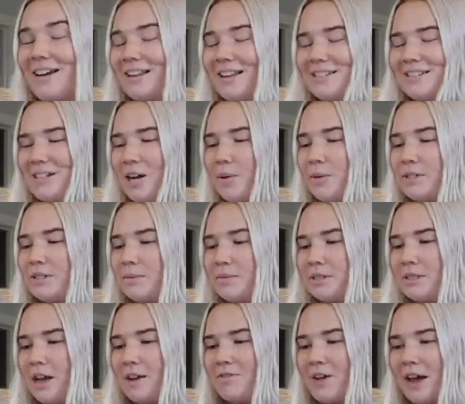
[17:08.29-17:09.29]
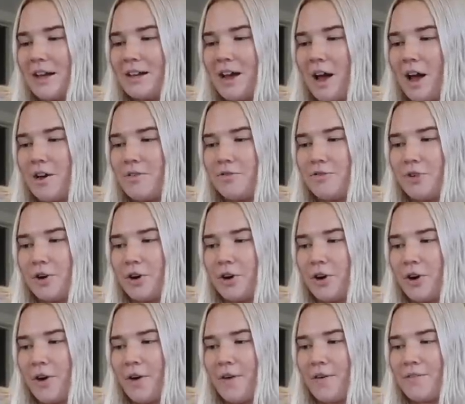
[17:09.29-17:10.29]
All right, let's start with some stuff I got
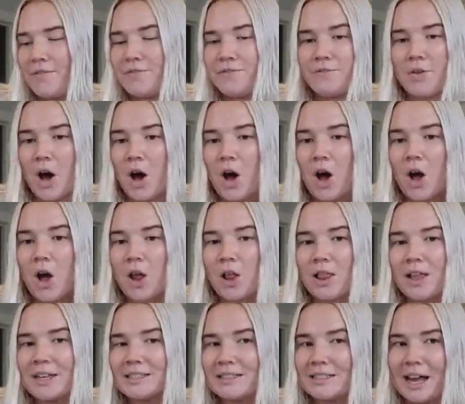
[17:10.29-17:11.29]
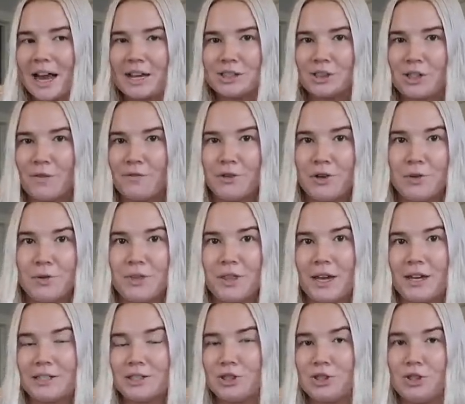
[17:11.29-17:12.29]
for fall slash a few
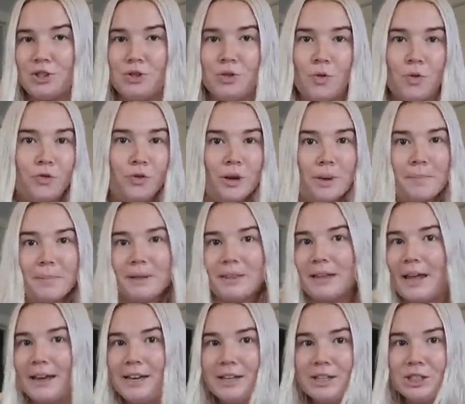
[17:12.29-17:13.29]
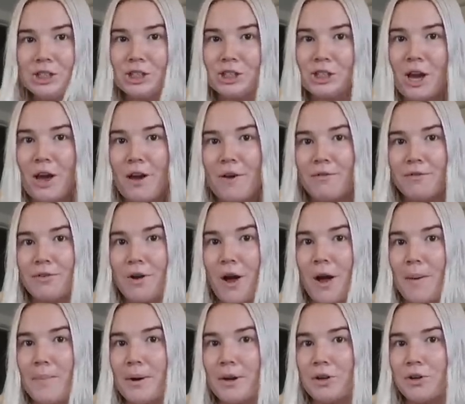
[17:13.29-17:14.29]
things to replenish
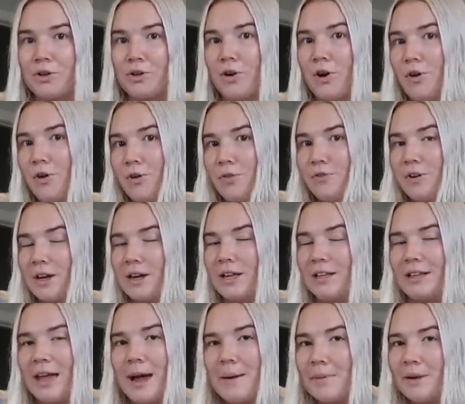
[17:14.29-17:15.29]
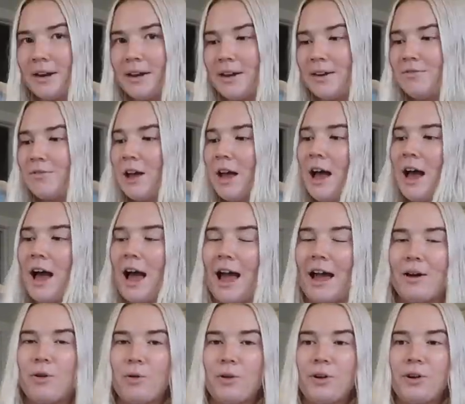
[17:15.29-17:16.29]
from Grove Collaborative.
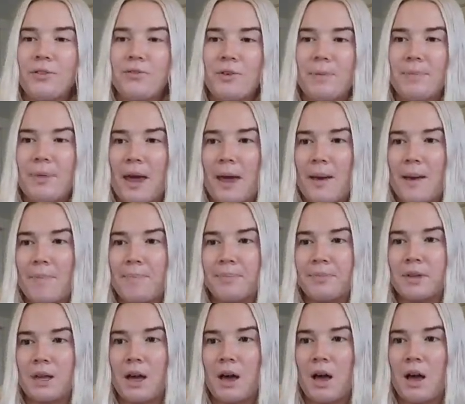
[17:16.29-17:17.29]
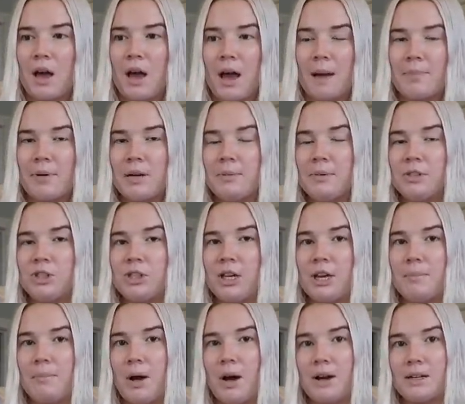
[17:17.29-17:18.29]
I order from them, I pretty much
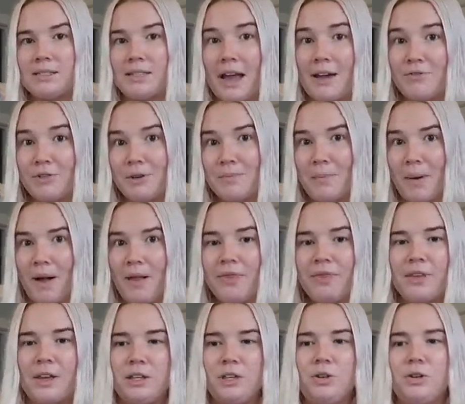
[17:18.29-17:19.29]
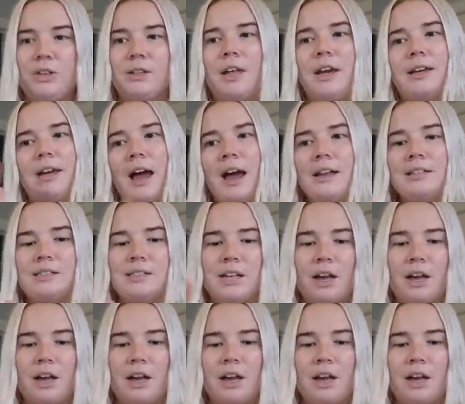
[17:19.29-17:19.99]
get a box every month, and you can like add